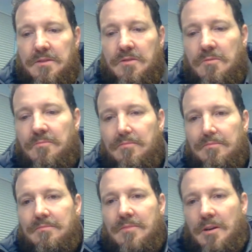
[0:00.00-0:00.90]
So
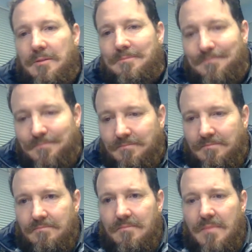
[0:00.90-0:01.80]
um,
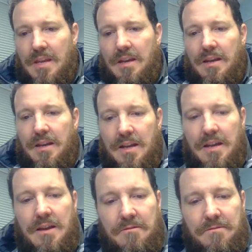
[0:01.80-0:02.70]

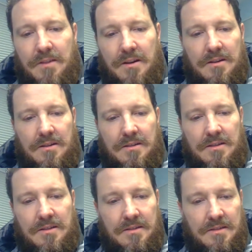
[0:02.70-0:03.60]
if
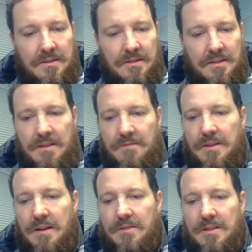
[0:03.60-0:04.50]
if
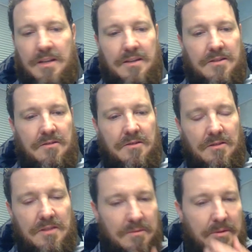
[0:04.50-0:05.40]
everything is good,
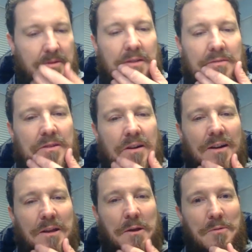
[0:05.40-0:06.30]
looks like we have good
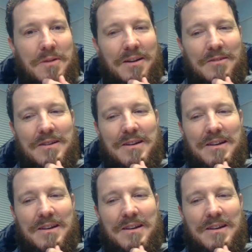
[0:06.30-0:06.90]
audio now.